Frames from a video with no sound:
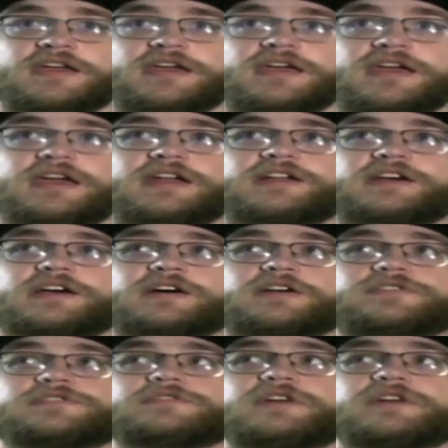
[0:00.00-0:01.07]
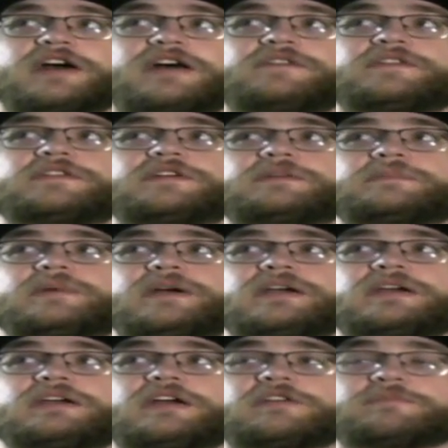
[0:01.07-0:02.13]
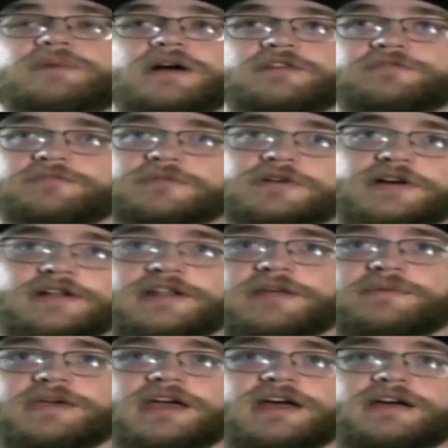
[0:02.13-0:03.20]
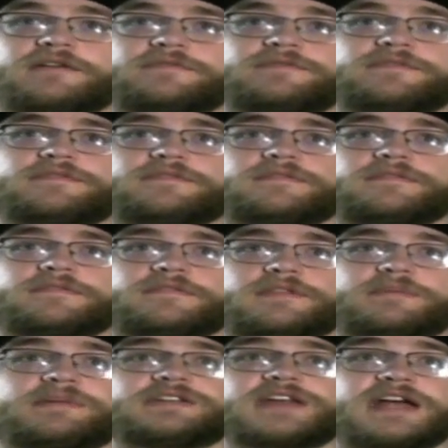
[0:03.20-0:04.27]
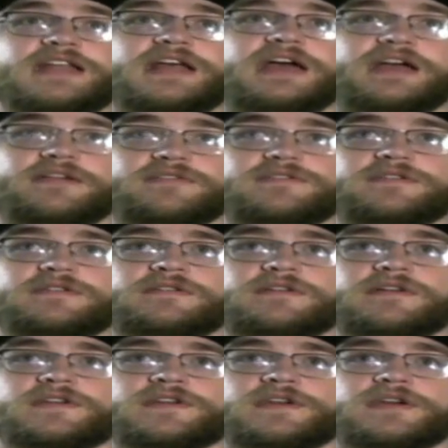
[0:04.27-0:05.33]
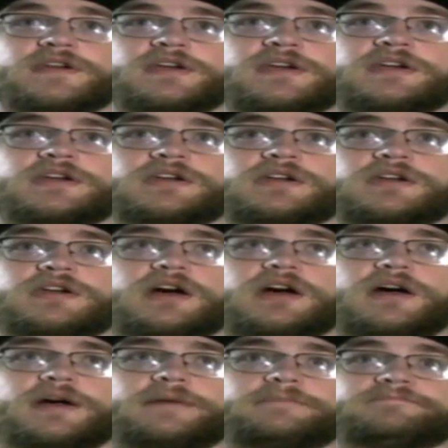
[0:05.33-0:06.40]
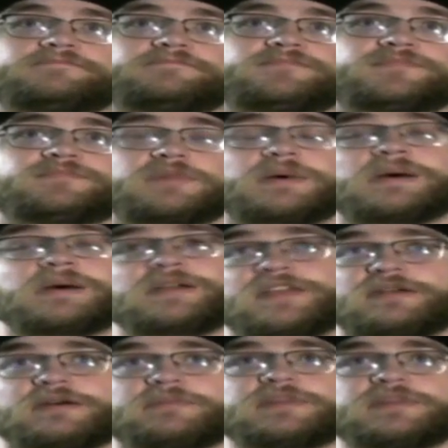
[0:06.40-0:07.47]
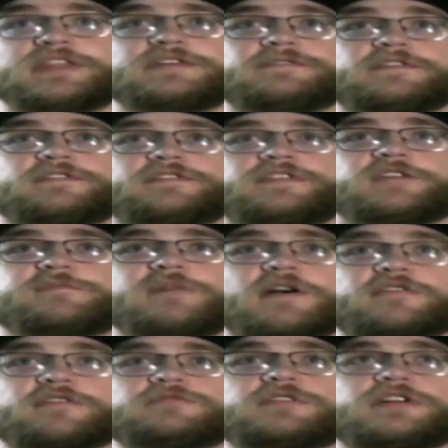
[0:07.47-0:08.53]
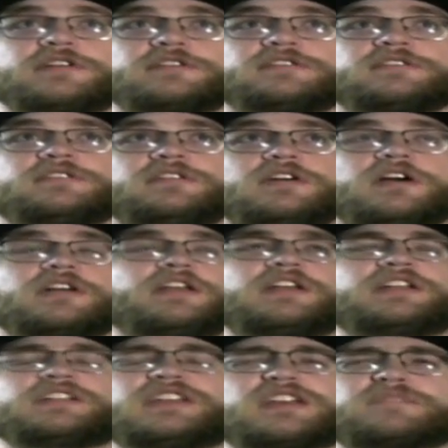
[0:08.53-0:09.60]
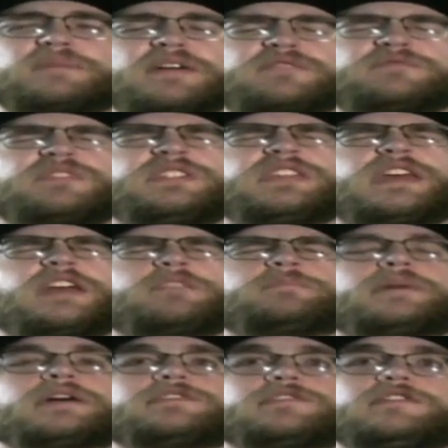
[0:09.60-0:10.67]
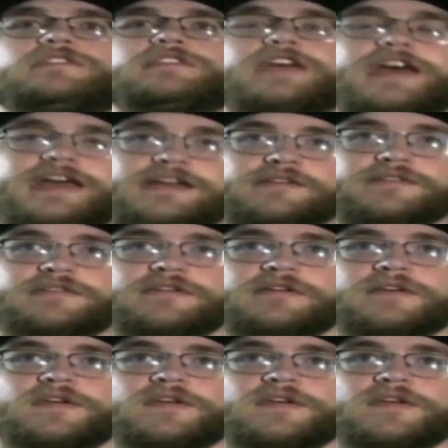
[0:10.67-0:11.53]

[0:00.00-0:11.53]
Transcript: And I also have it on my Xbox One that we have, that my dad has. Um, but, uh, uh but the difference on the Xbox One, or uh, not the Xbox One, the Xbox Series X,